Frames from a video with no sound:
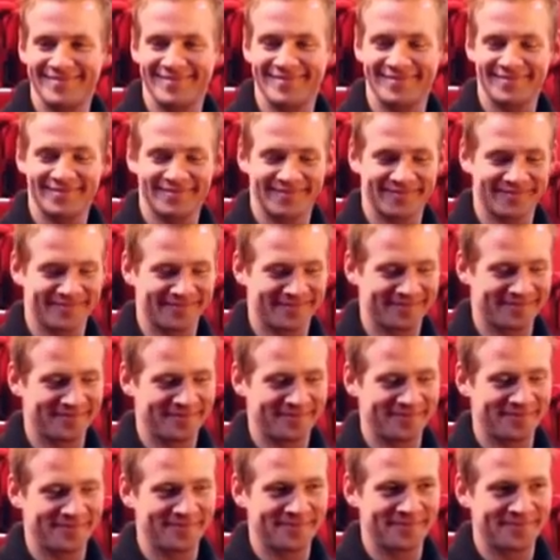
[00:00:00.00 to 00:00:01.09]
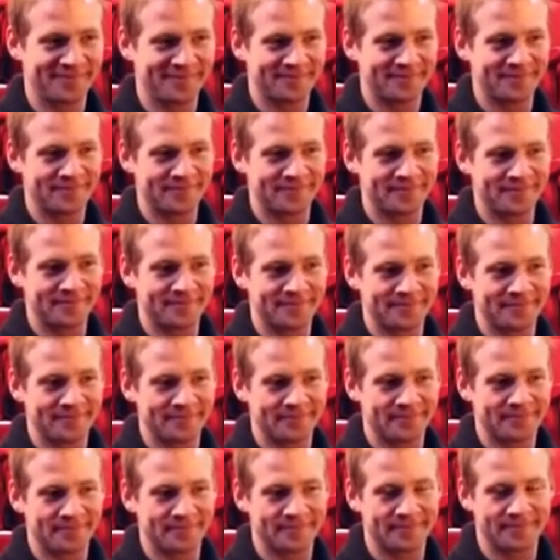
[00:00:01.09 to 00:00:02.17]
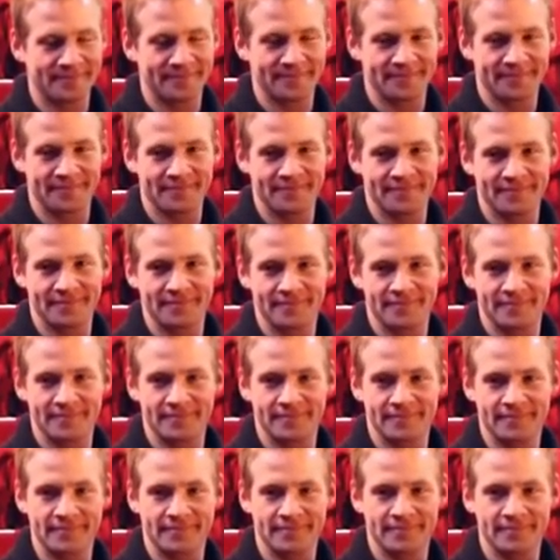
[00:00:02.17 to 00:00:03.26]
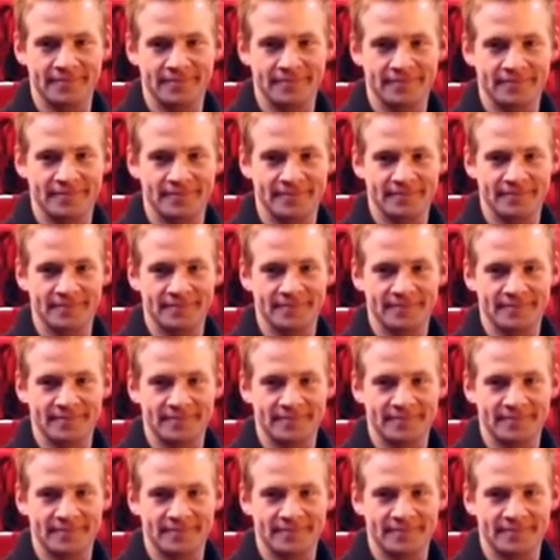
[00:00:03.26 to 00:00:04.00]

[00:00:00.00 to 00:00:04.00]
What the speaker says: [no speech]